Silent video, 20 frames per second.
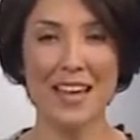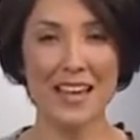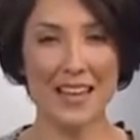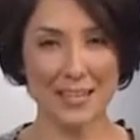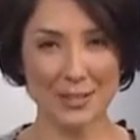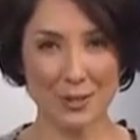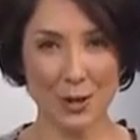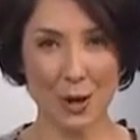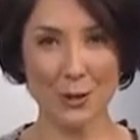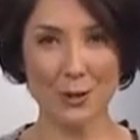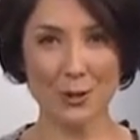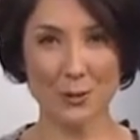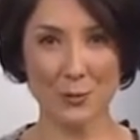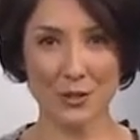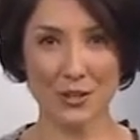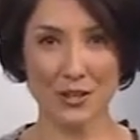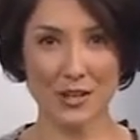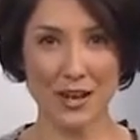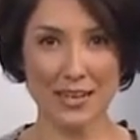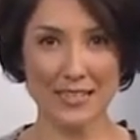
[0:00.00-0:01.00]
It's also a
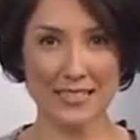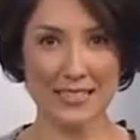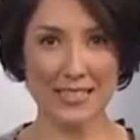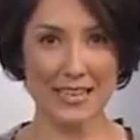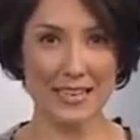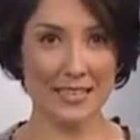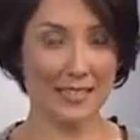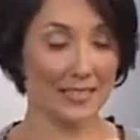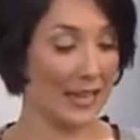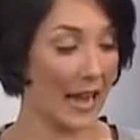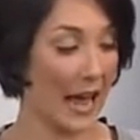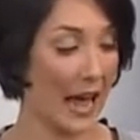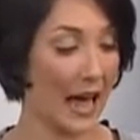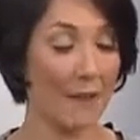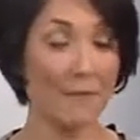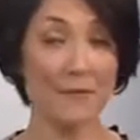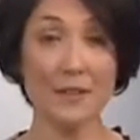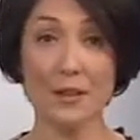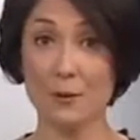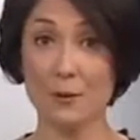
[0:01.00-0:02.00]
good idea to have